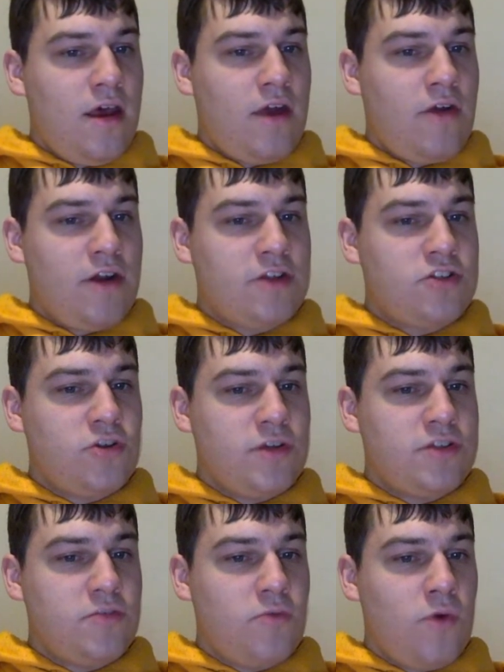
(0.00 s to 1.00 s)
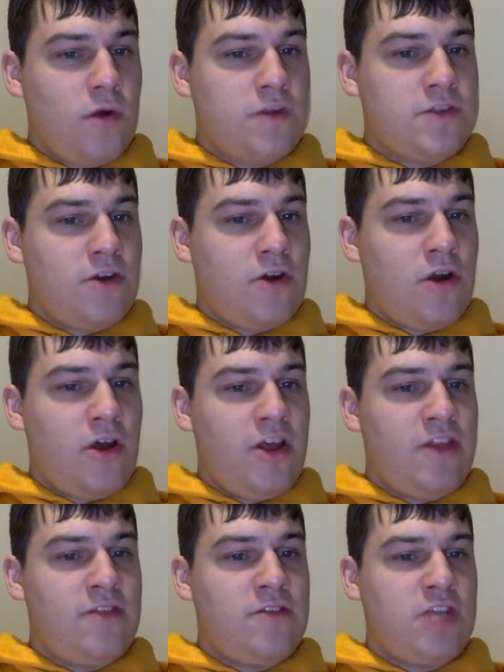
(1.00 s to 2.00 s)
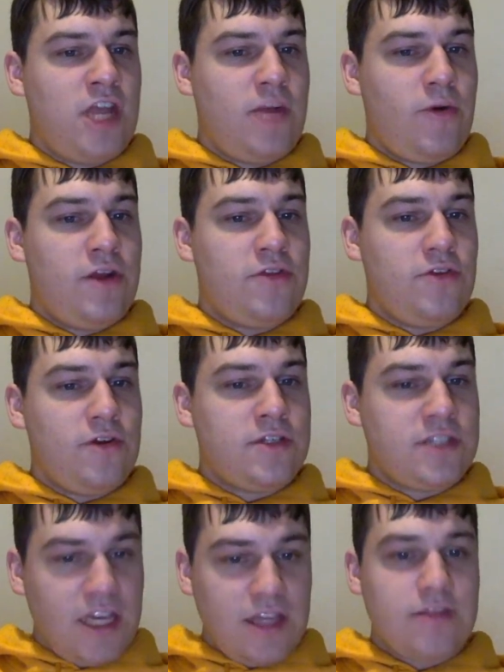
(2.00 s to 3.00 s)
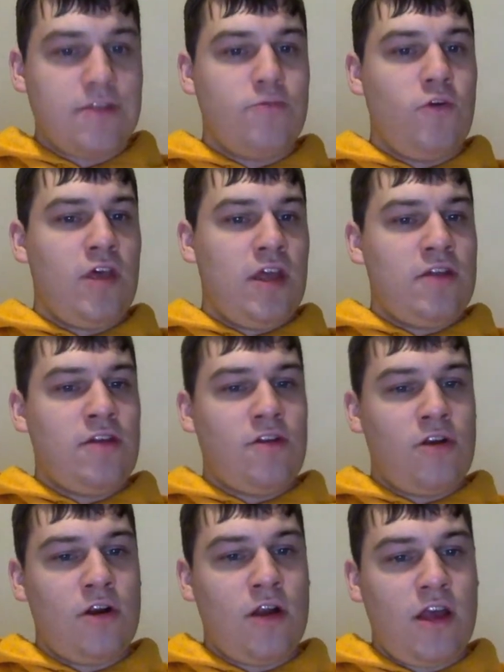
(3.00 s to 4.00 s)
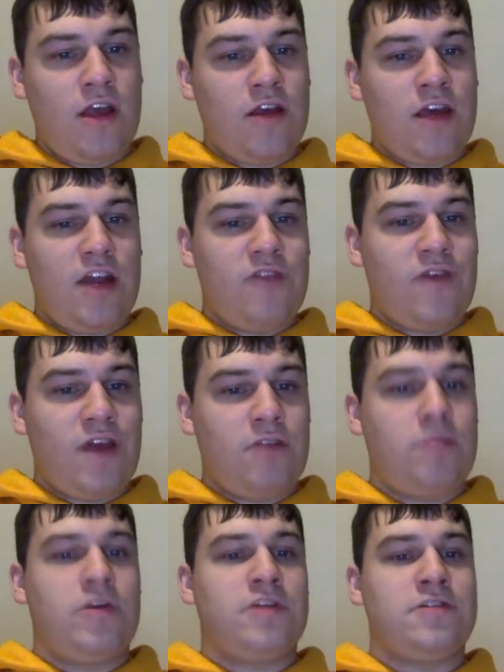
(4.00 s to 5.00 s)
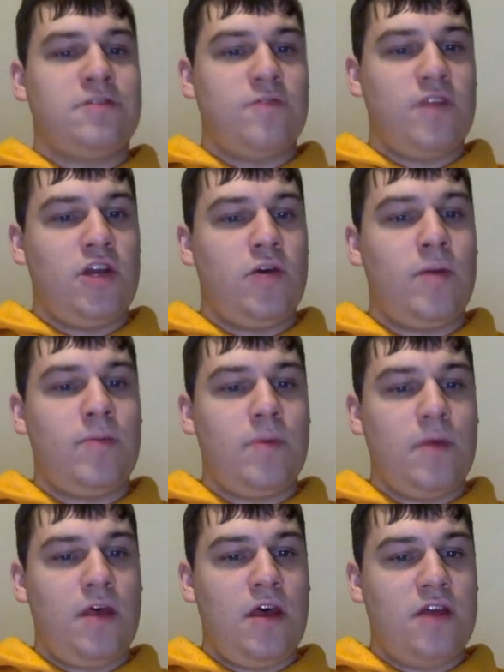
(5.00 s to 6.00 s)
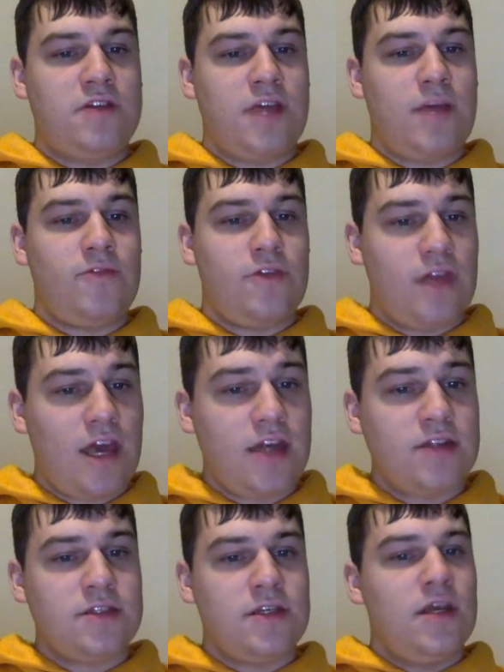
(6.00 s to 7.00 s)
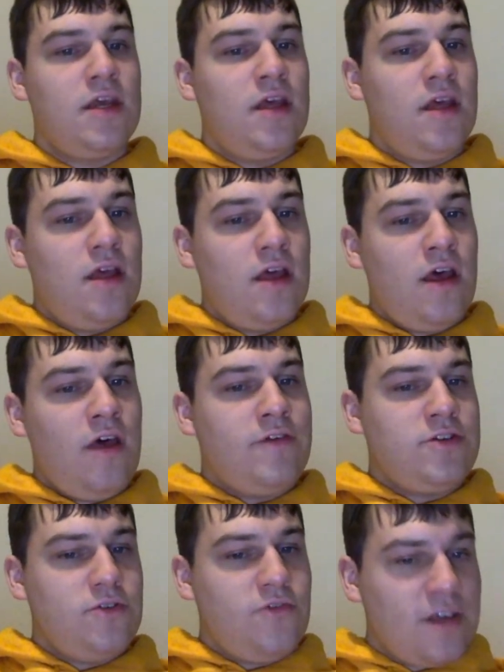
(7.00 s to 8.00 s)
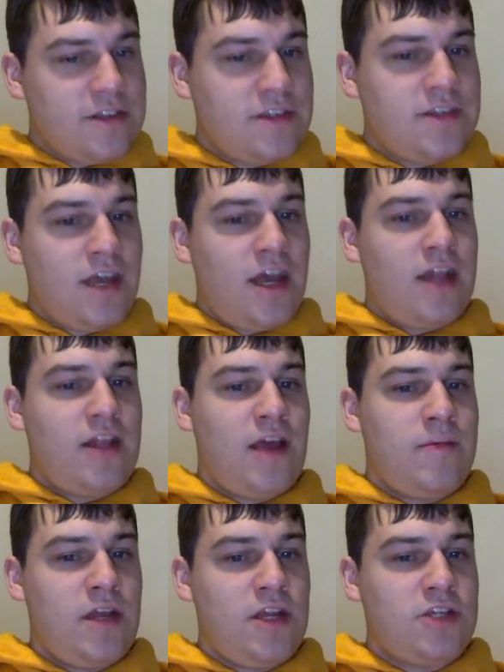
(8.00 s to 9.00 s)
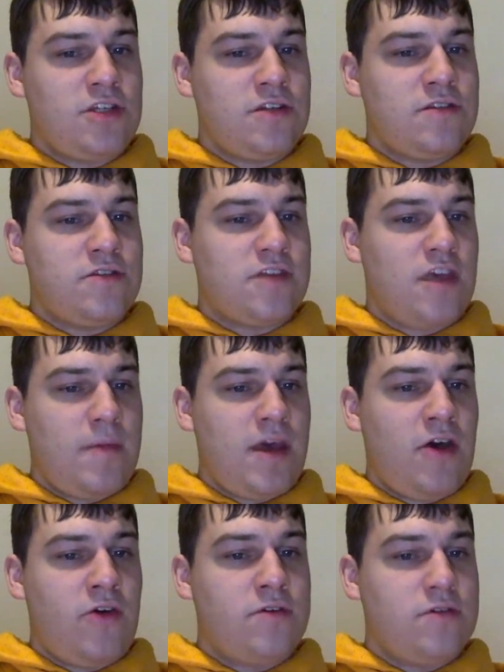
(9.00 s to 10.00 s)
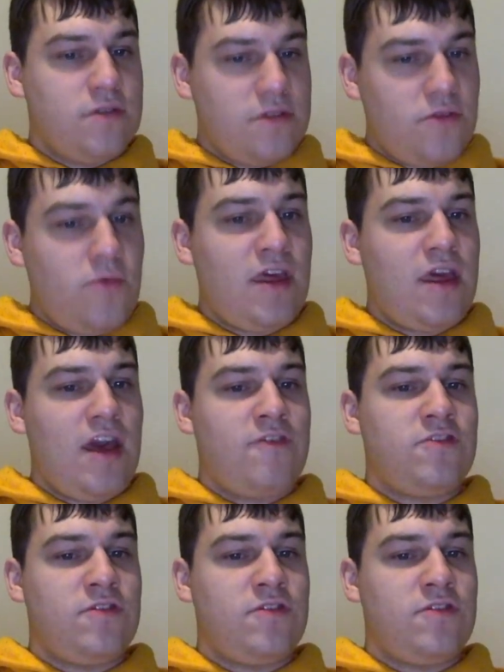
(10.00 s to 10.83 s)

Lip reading: Critics' Choice Awards are on January 13th. We'll get another kind of final predictions video up in time for that. Visual Effects Society nominations come out the week after